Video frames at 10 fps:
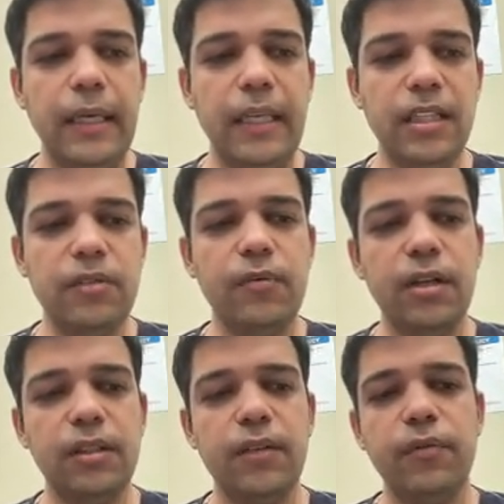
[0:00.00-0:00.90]
In this
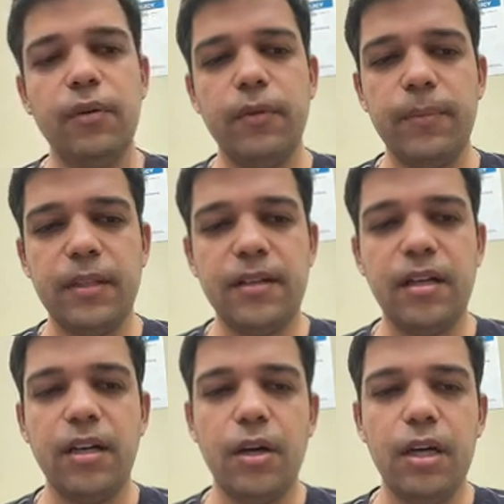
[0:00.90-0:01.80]
work, therefore, we present
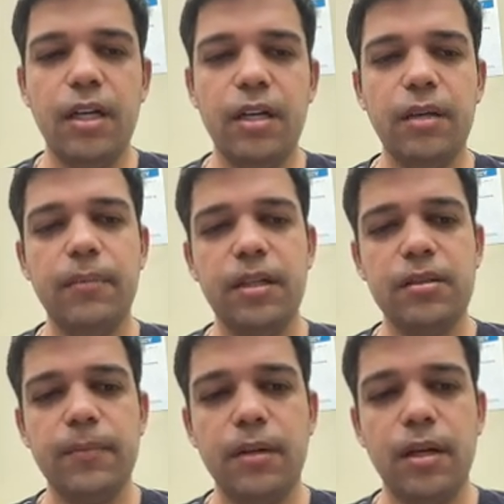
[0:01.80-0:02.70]
a non-learning based
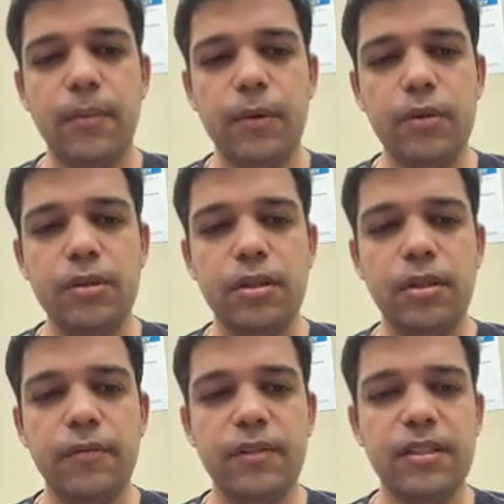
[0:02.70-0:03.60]
approach
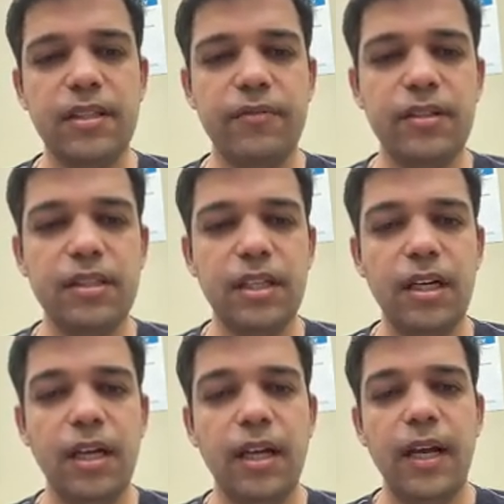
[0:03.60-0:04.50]
which is
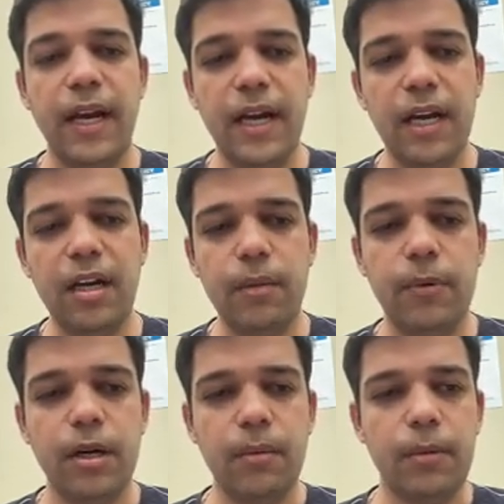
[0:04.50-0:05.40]
efficient and
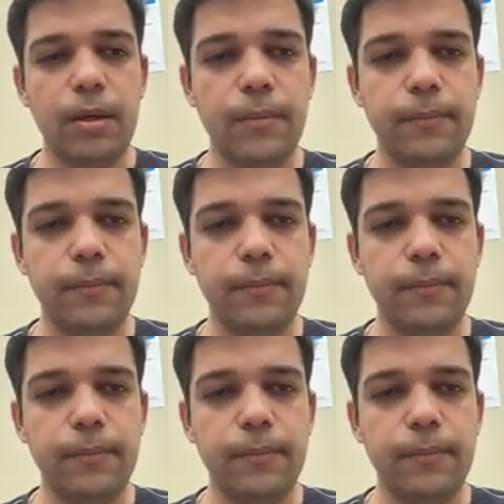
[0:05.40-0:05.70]
interpretable.